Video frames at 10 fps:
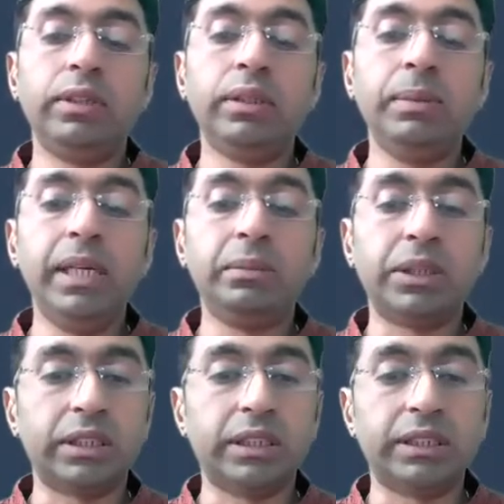with a medium
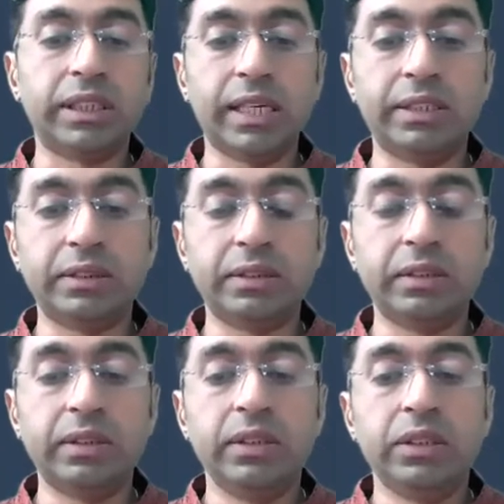success size.
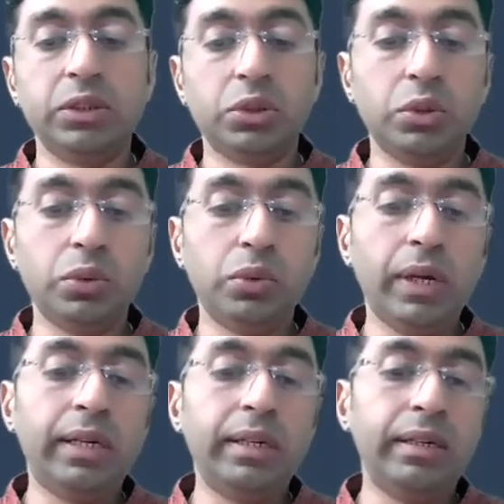So
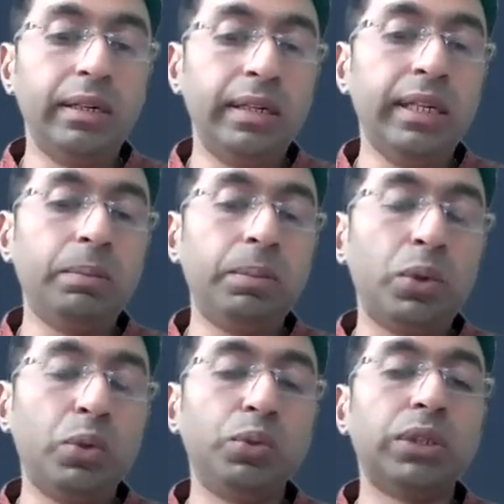it did
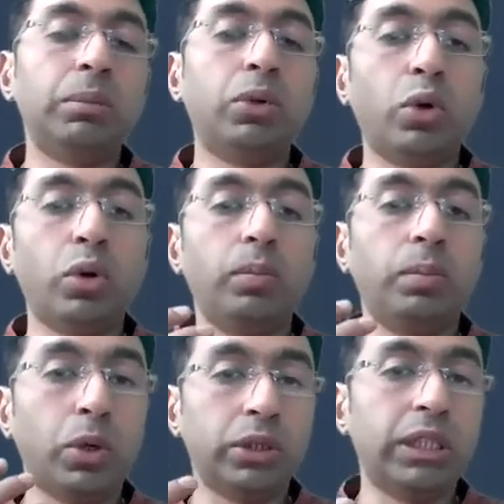prove some
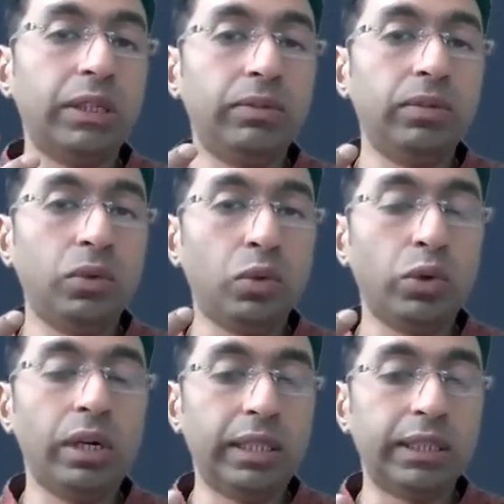positive
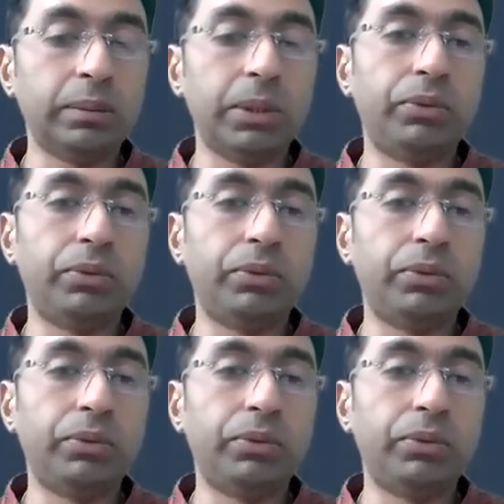correlation